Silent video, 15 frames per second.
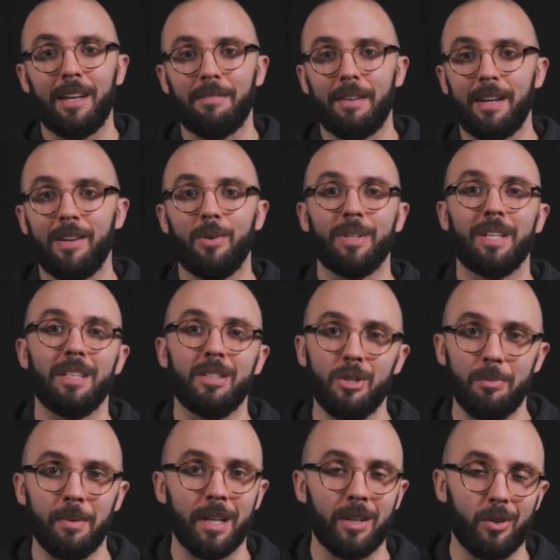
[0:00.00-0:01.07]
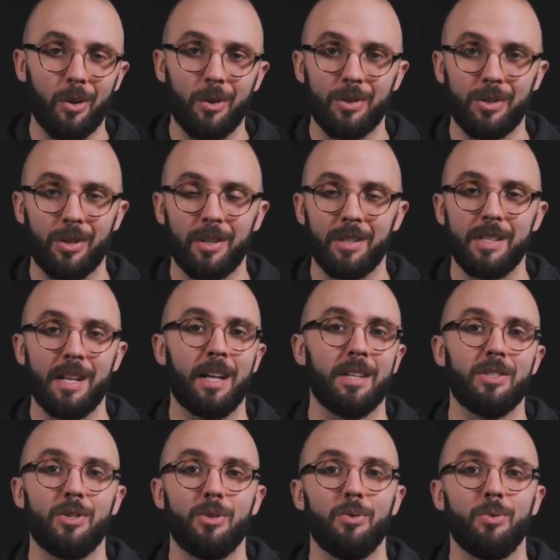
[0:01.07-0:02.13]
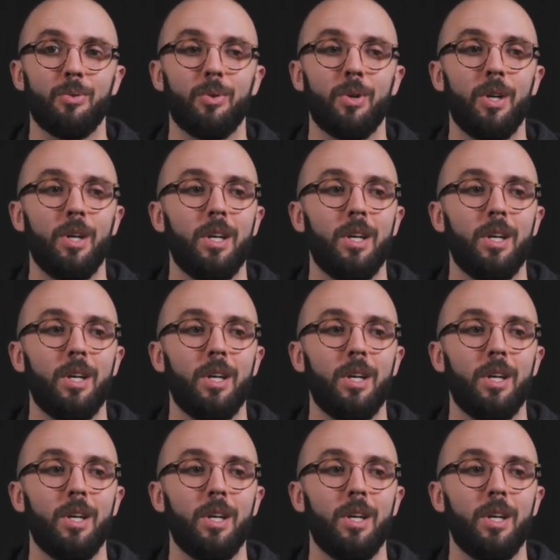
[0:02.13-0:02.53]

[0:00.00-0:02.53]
if I don't need too many clothes or it's not too